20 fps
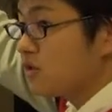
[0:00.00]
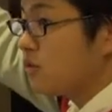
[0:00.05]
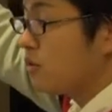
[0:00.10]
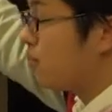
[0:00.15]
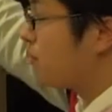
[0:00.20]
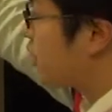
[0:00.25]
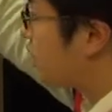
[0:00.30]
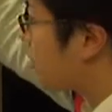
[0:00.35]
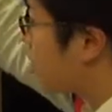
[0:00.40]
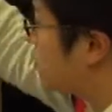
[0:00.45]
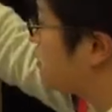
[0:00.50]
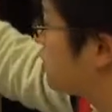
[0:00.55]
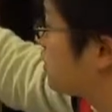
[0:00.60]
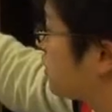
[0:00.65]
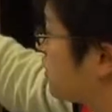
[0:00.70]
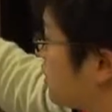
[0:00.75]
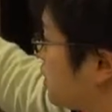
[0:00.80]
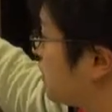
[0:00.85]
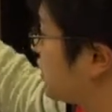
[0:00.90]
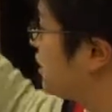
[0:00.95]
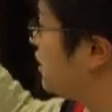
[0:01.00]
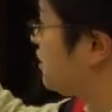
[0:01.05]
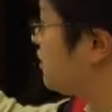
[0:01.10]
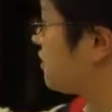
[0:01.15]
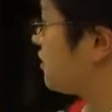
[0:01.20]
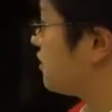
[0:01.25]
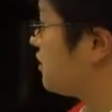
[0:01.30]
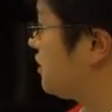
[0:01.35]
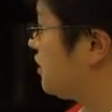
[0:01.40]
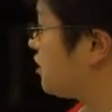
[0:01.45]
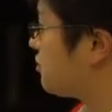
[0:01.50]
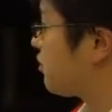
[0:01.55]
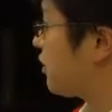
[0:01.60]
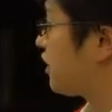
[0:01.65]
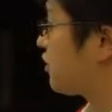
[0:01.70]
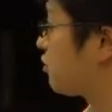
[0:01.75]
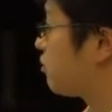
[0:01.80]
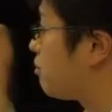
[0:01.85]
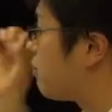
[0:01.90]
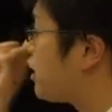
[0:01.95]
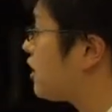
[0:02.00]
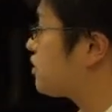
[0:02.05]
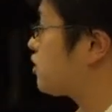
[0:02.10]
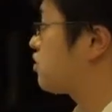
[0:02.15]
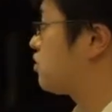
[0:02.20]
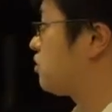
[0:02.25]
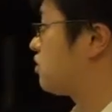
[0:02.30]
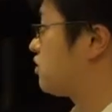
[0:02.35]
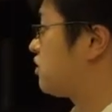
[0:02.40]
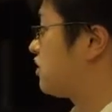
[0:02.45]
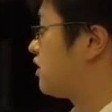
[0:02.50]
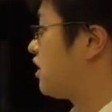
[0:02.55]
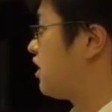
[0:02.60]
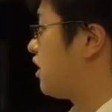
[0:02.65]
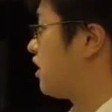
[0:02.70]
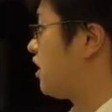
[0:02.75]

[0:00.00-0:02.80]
So because this part mentions the